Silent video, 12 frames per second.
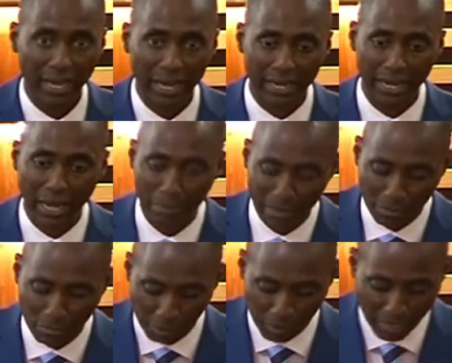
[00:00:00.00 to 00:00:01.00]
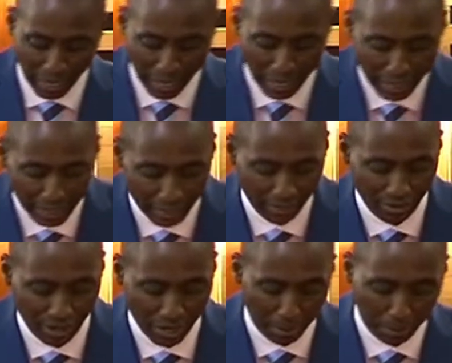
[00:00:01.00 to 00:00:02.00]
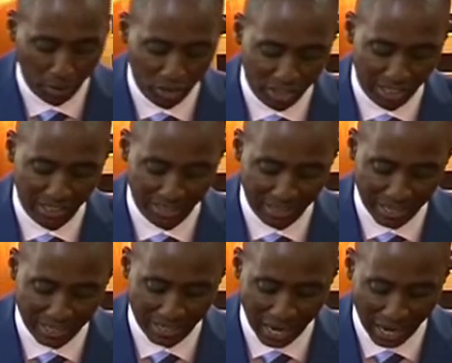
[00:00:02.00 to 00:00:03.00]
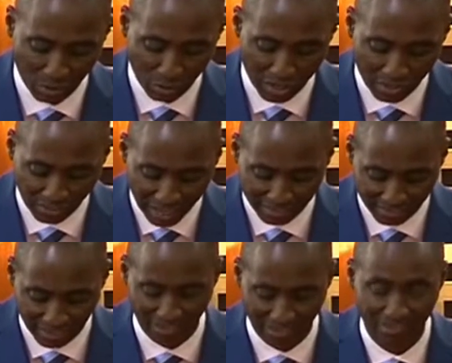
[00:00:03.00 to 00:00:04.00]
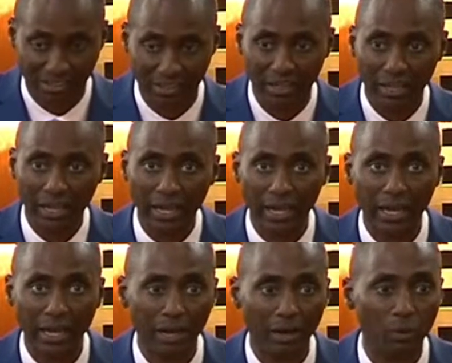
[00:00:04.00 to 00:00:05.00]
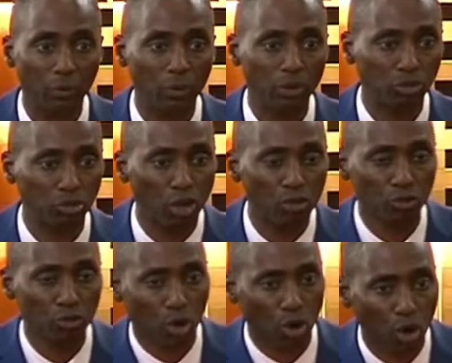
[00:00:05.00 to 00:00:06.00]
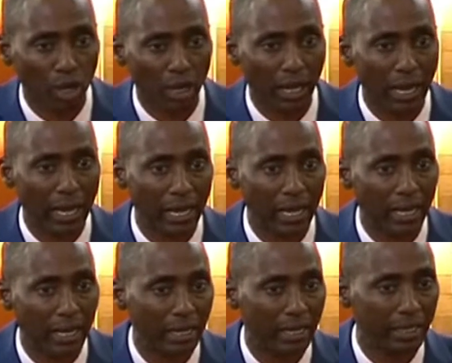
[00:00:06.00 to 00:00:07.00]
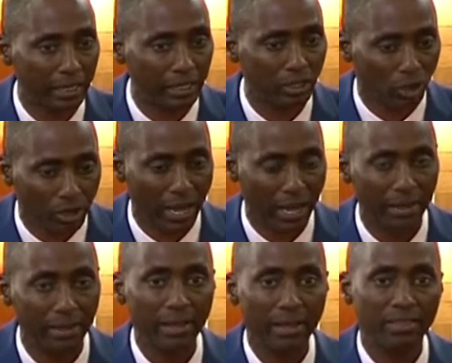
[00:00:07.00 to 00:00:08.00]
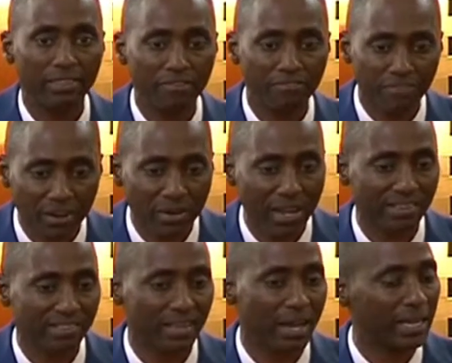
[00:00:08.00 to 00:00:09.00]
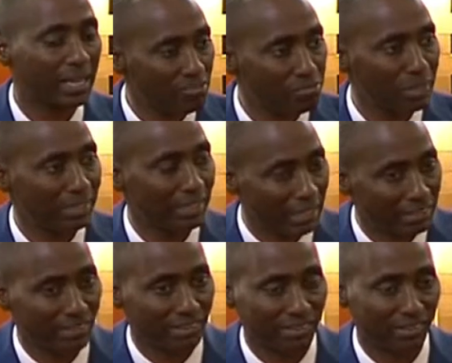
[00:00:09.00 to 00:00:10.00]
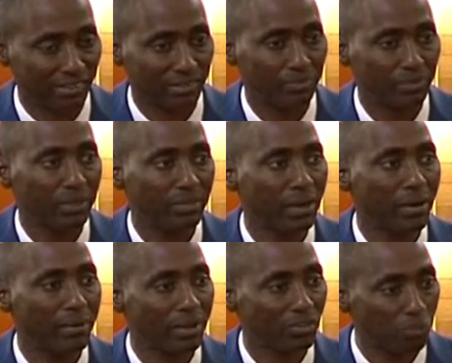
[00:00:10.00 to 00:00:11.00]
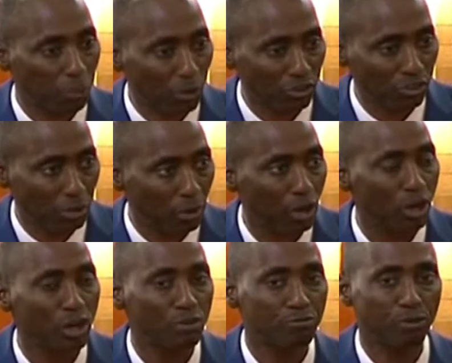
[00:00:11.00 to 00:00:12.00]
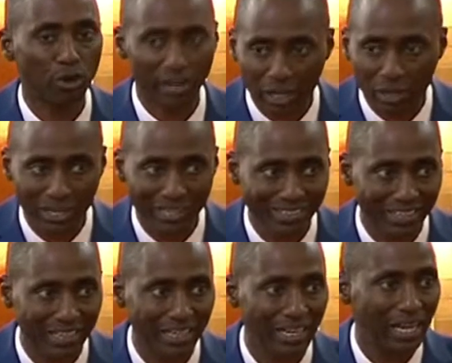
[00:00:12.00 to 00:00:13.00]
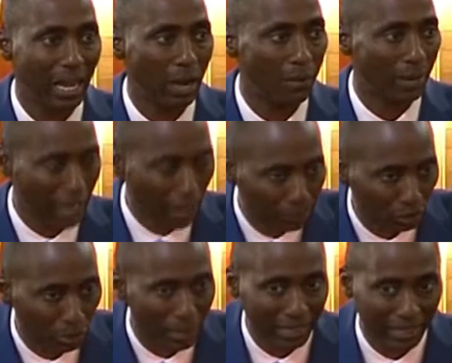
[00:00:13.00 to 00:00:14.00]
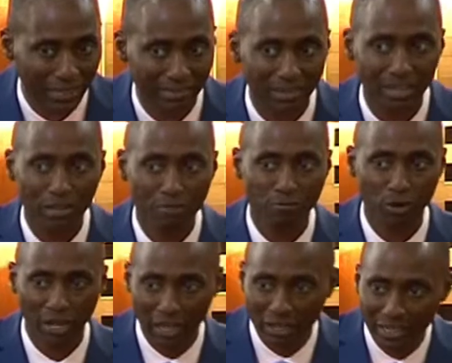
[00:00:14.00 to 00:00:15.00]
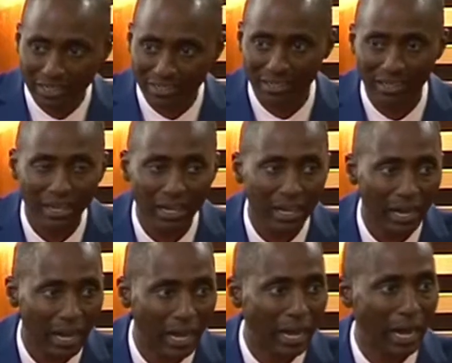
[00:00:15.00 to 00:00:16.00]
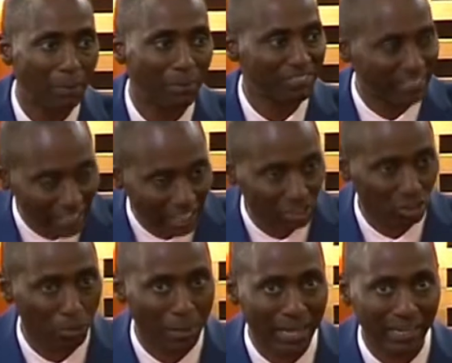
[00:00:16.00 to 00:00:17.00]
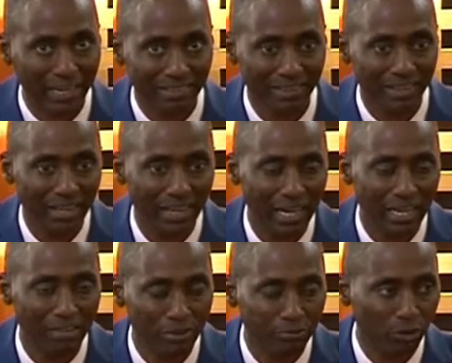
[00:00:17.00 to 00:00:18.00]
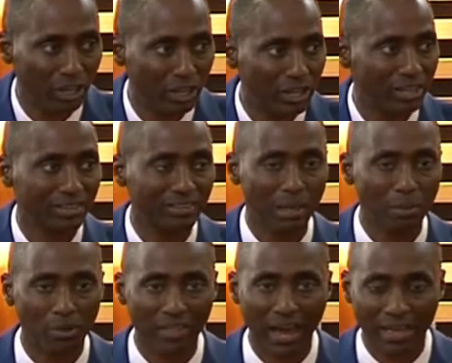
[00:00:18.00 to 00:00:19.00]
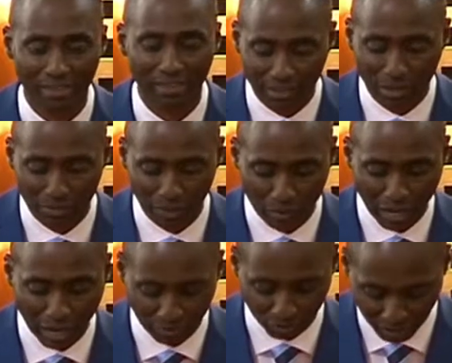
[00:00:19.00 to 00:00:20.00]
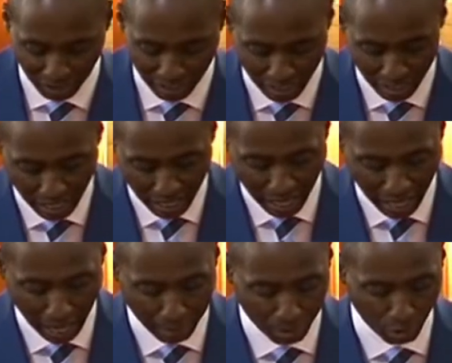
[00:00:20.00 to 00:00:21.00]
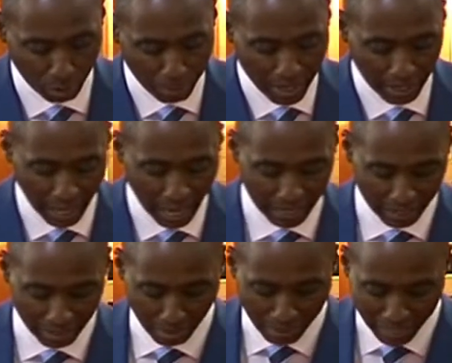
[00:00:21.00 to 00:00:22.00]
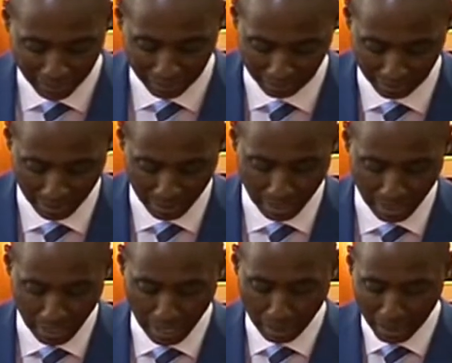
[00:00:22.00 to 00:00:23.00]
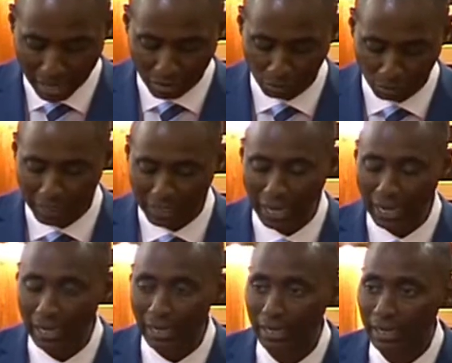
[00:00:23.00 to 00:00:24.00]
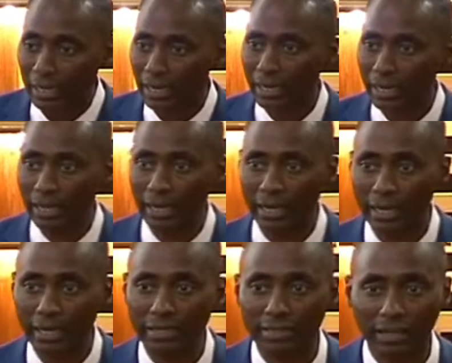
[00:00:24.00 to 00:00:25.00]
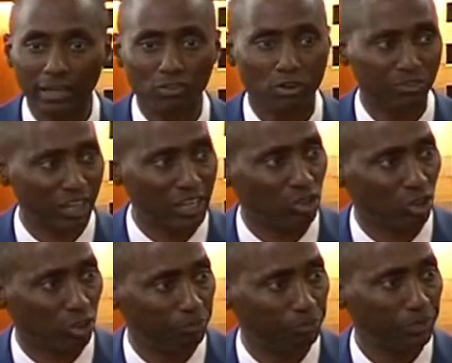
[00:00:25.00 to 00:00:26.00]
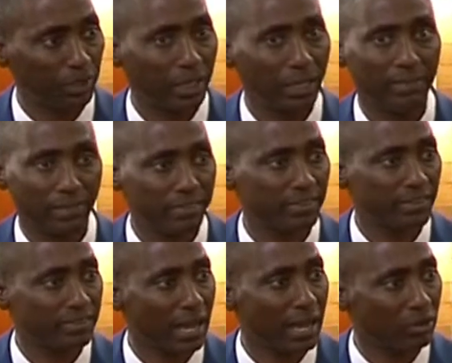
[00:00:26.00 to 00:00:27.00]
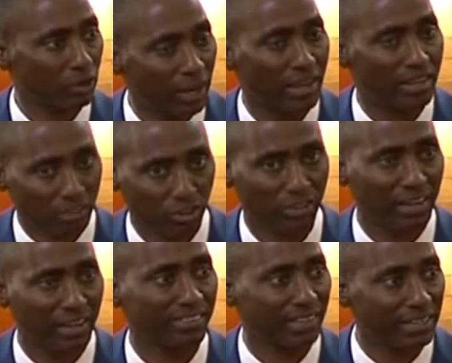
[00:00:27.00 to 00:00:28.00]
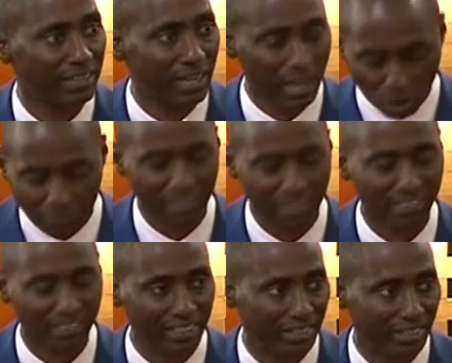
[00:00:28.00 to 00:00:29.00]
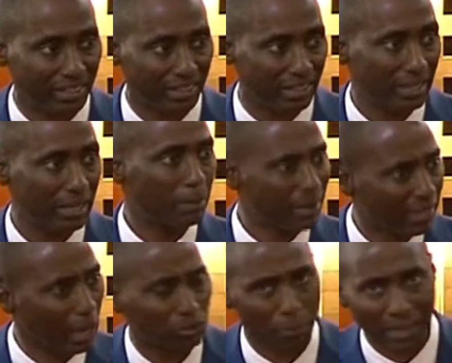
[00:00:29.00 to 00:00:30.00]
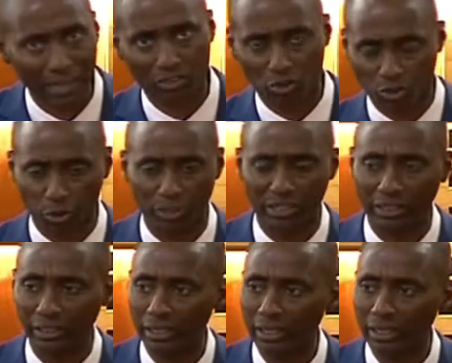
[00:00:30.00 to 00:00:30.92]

And uh, Madam Speaker, it's very important that uh, as we discuss this, uh, we should also call uh, in order the various uh, government agencies that are responsible for regulating our capital markets, for regulating uh, our financial markets, and even for regulating some of the other schemes that we have seen uh, you know, being uh, in the market. Madam Speaker, uh, in the case of Cytonn, this is an organization that is uh, oversighted by the Capital Markets Authority.